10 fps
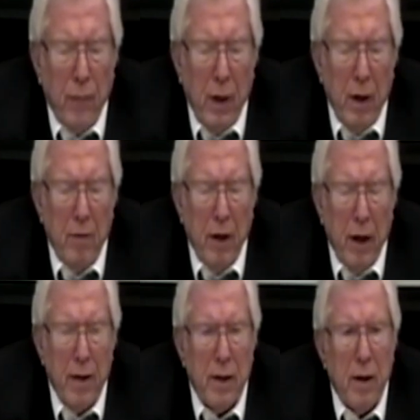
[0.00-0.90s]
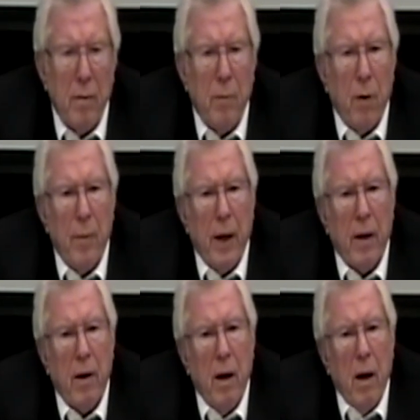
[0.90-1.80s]
Nevertheless, in Bolbec,
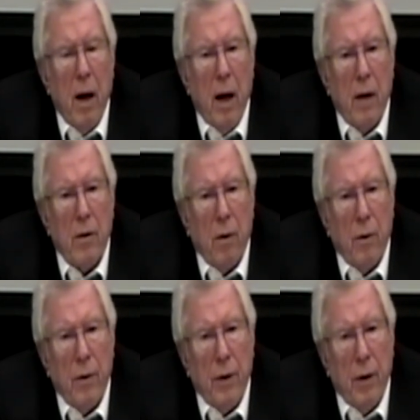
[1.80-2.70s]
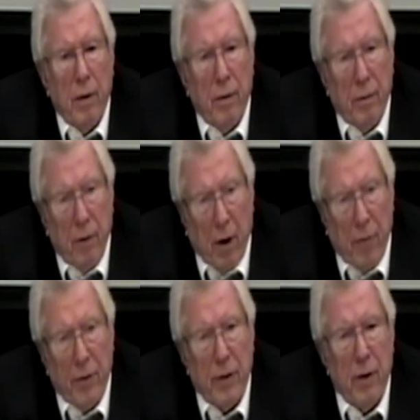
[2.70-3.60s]
I told the, uh, the
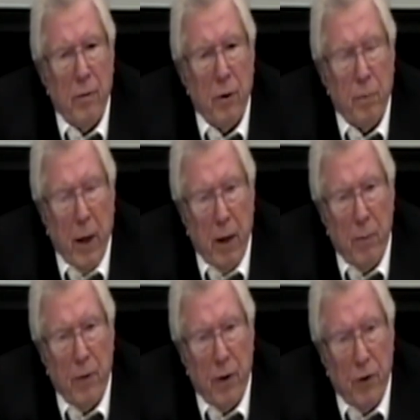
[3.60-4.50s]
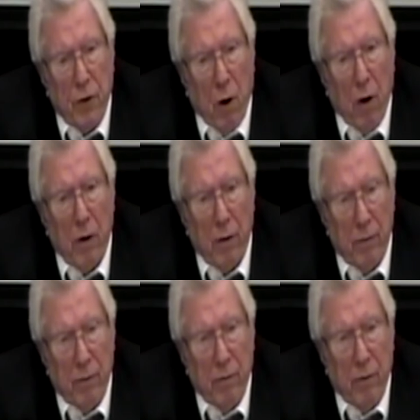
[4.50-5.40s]
officer, which played with his dog,
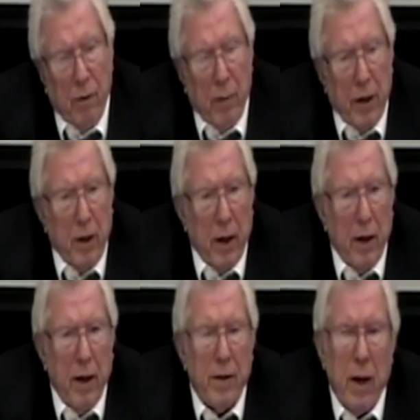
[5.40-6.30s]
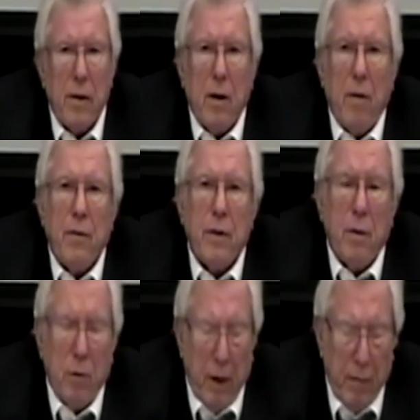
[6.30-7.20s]
uh, very much like an SS officer
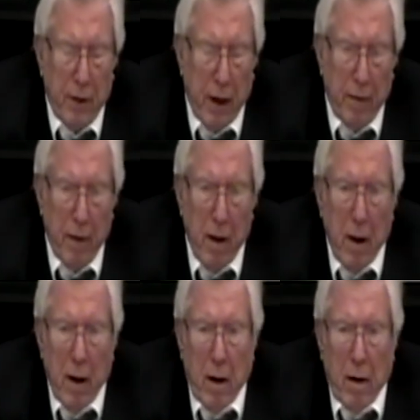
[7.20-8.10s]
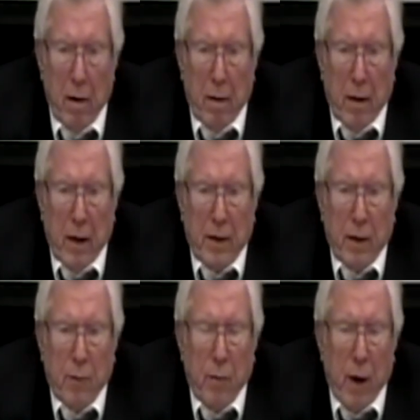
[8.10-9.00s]
would have done, uh, I
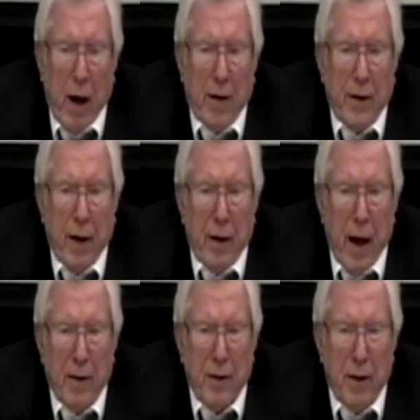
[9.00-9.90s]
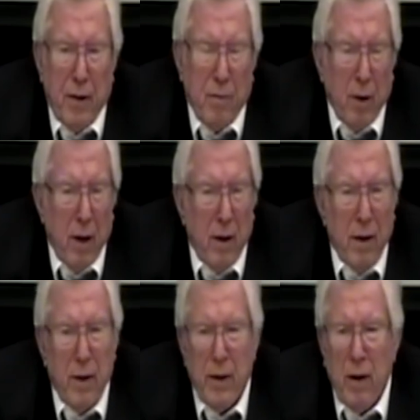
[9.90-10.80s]
said we were anti-Nazis. Well,
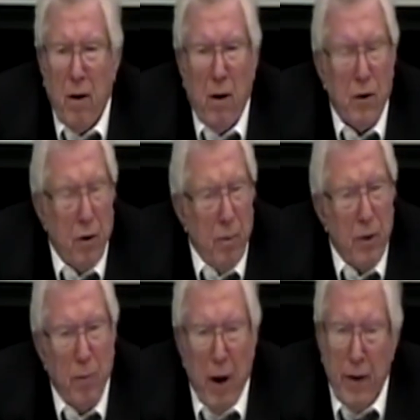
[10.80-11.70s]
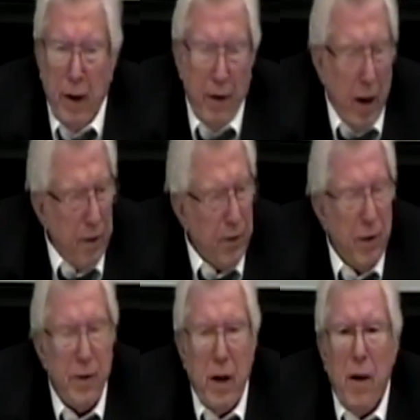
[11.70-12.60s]
he said all Germans were
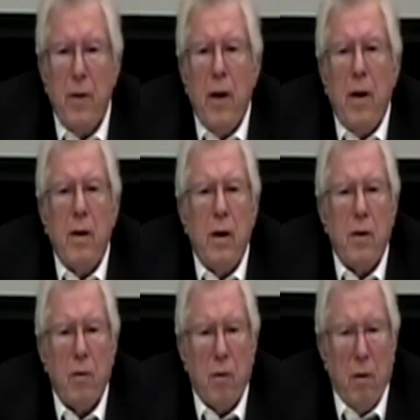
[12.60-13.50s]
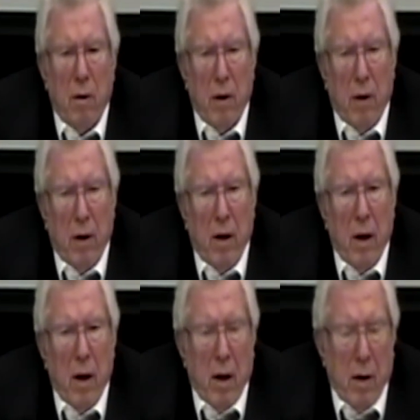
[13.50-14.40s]
anti-Nazis. And then he took all our
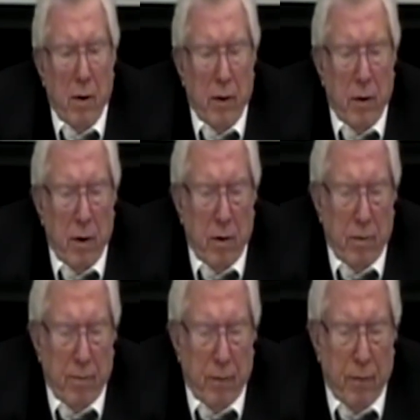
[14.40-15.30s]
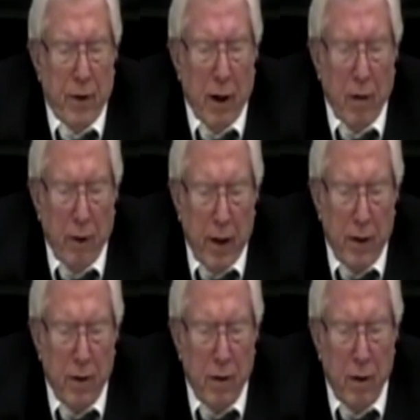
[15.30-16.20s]
uh, uh
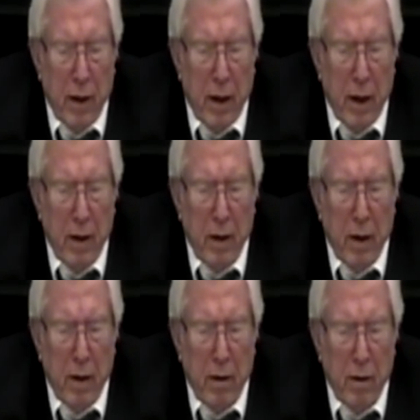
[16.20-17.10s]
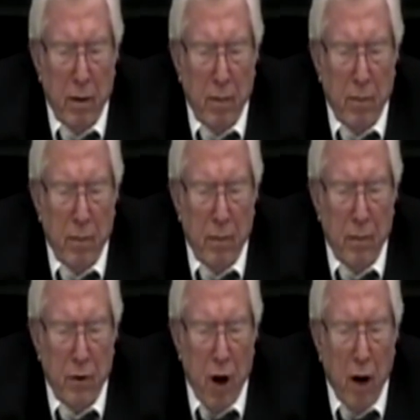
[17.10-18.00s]
cigarettes and, and, and uh,
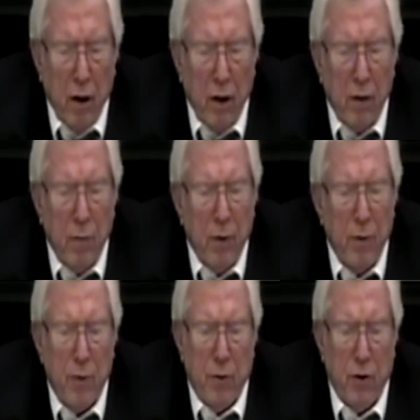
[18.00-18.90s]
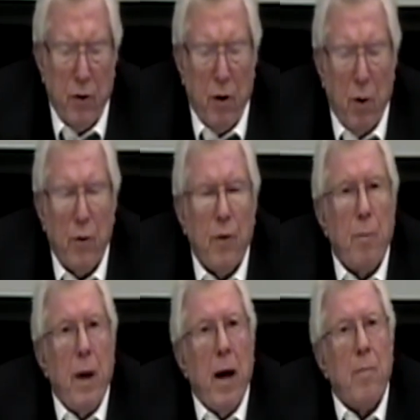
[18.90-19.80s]
chocolate with which we should go to the
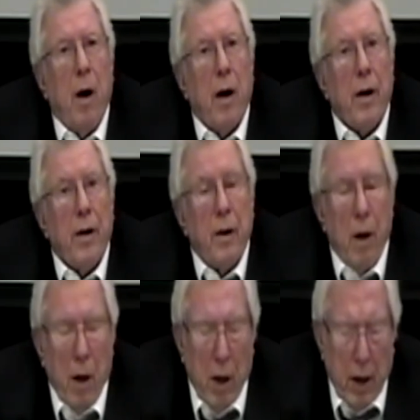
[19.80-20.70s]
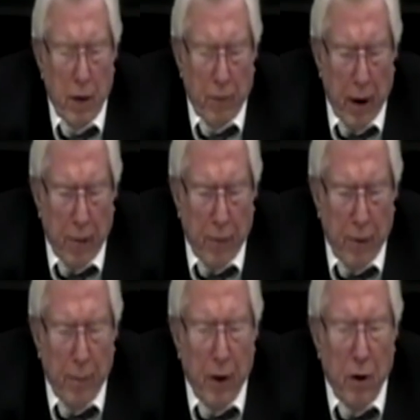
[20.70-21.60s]
black market in
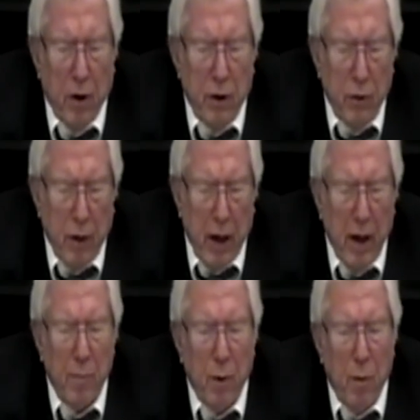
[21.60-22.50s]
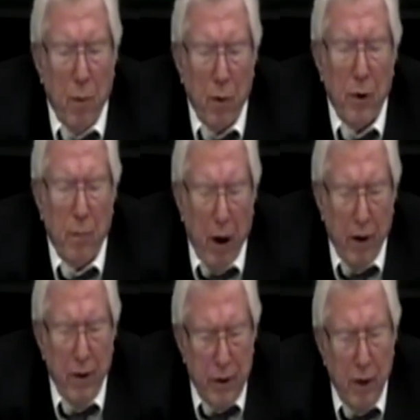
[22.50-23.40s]
Frankfurt because you cannot promote
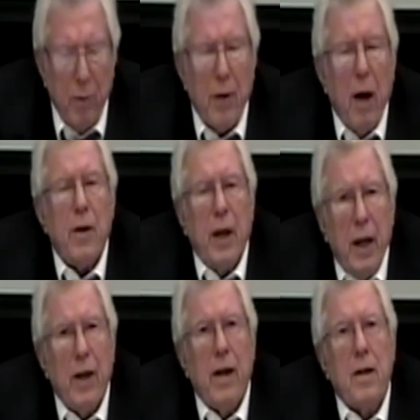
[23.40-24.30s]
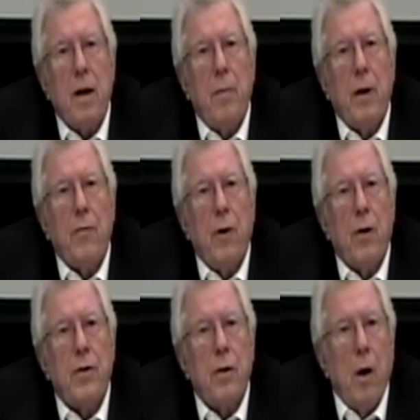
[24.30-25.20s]
democracy without eating something first.